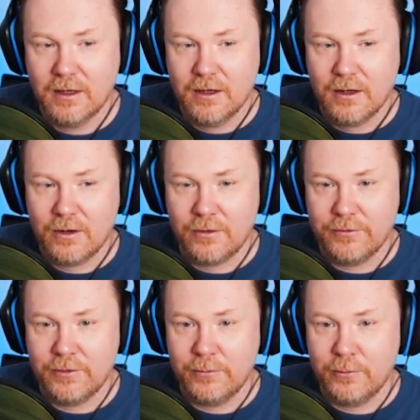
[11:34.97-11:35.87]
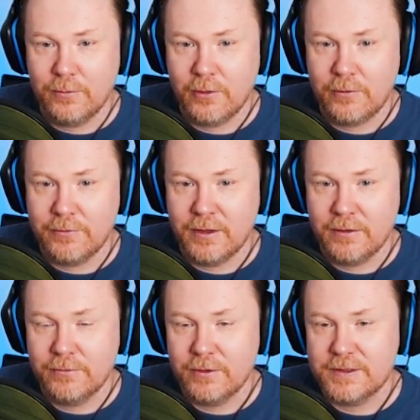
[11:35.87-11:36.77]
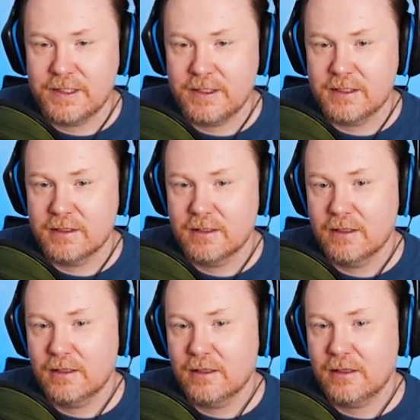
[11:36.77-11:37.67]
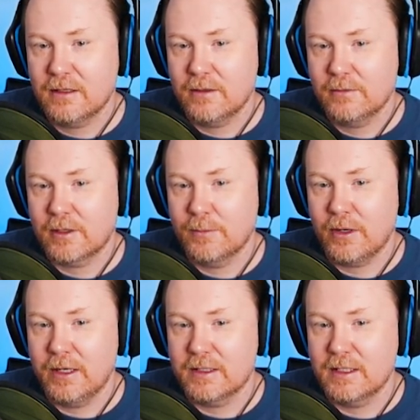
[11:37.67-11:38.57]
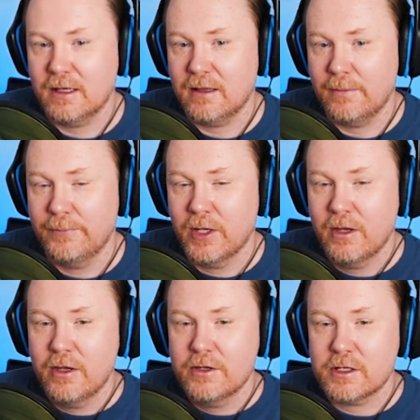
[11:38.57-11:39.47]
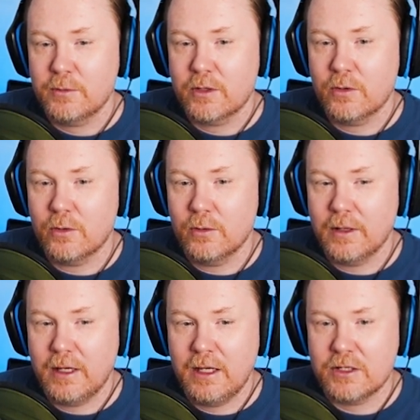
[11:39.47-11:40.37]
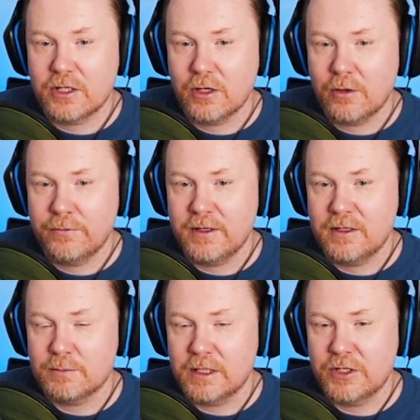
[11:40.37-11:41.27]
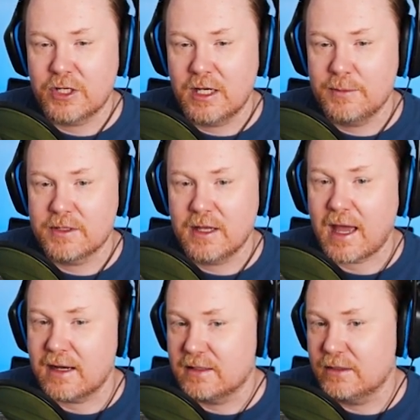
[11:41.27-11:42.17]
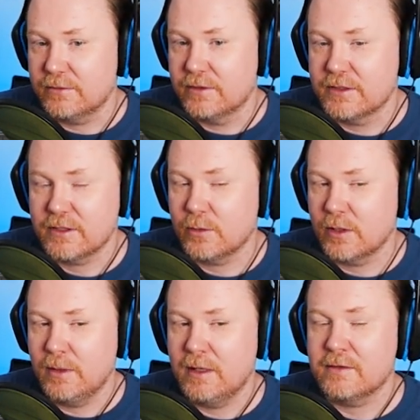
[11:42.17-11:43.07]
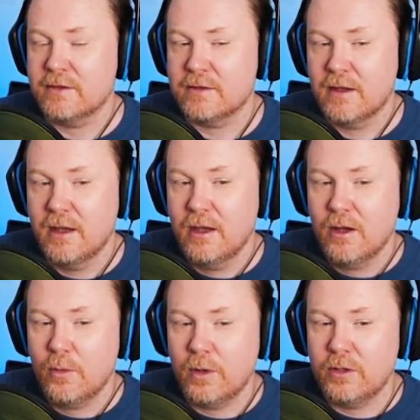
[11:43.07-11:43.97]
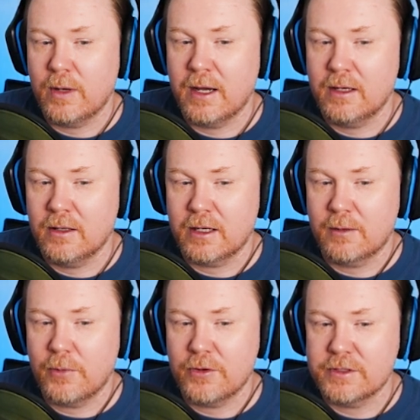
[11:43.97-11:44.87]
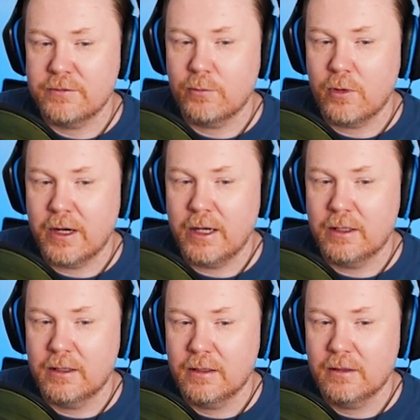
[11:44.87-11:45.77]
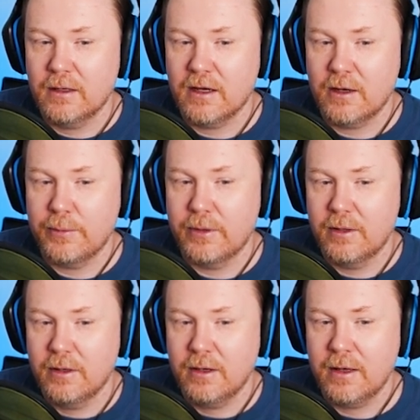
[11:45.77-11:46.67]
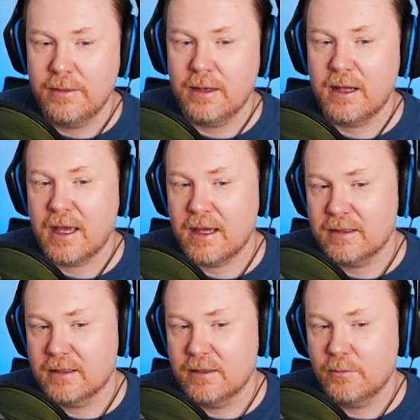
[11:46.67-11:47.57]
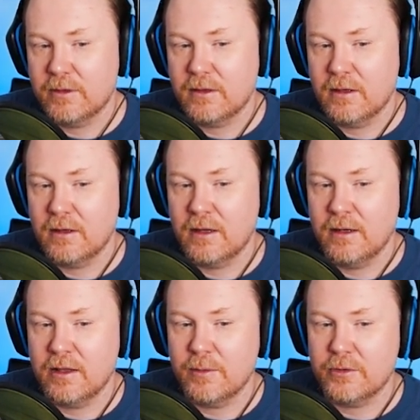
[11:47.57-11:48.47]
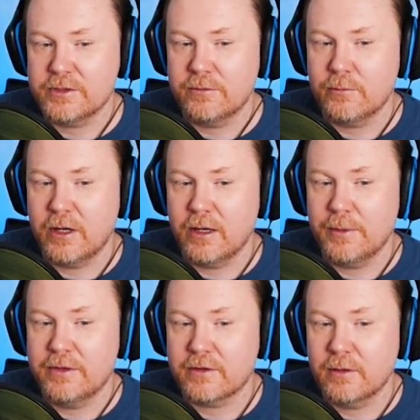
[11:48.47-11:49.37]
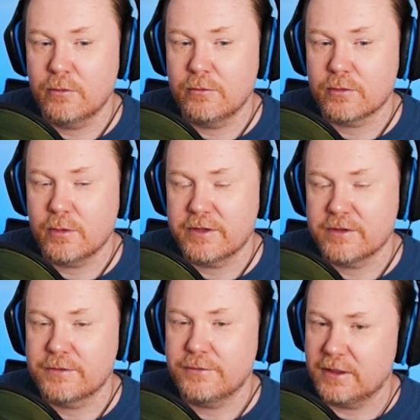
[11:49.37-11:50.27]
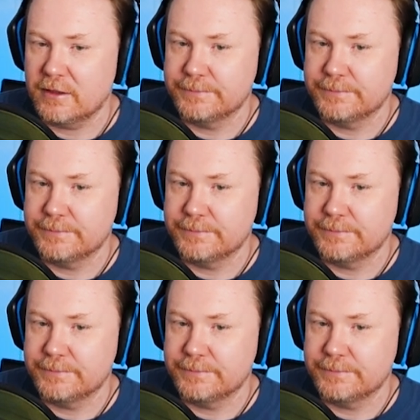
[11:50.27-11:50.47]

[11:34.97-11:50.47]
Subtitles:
of the vertices combining together. So we call each of these blend shapes additive. So what it means is when you add like positive Y up and then add it with another positive Y up, it's going to move twice as far.